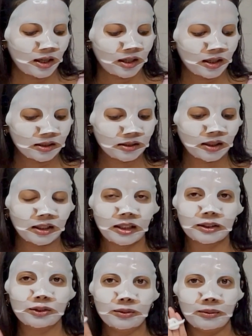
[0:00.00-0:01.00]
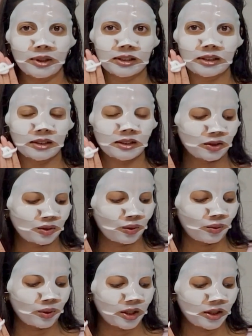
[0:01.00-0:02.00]
and I like to mix this
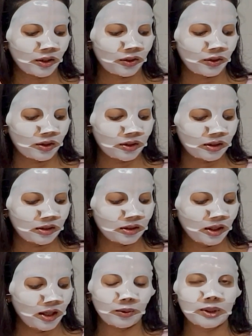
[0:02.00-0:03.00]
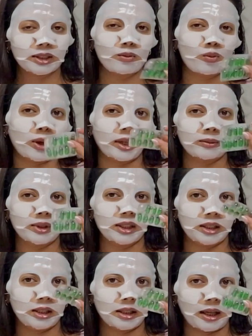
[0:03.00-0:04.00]
with some
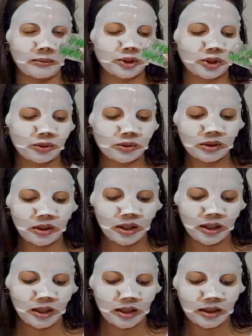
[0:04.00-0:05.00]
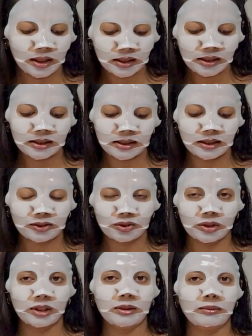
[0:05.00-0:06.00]
vitamin E capsule. This
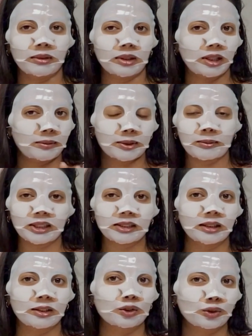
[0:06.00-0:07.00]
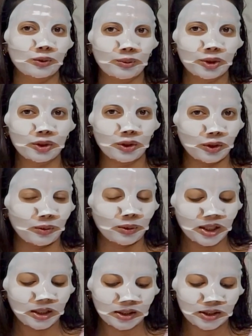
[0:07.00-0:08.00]
literally keeps my skin super
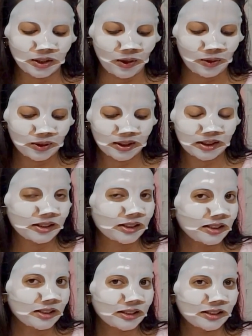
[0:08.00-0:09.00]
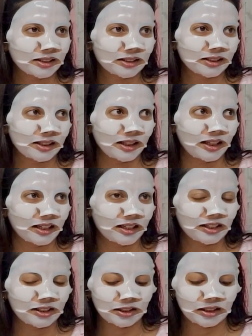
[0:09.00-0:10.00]
glowy. So this is
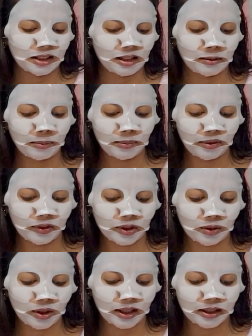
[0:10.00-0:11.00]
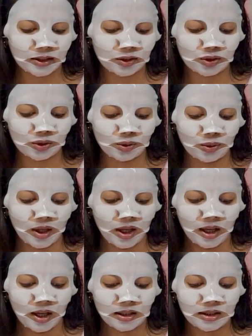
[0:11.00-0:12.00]
like a tip for you guys to
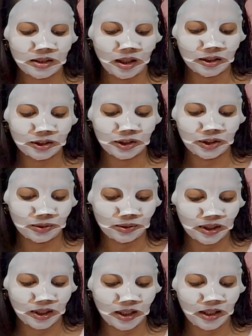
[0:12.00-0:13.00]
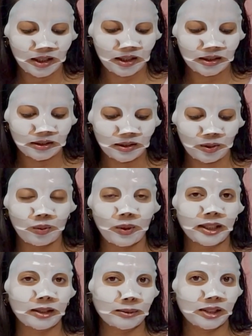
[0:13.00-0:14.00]
start using
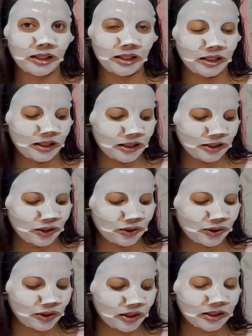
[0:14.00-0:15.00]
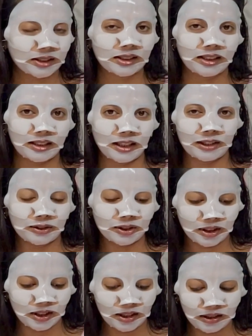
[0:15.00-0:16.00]
vitamin E in your
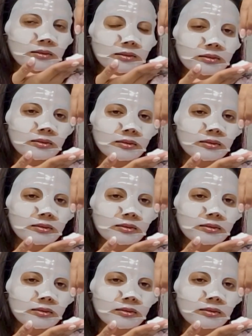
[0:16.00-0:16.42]
skincare routine.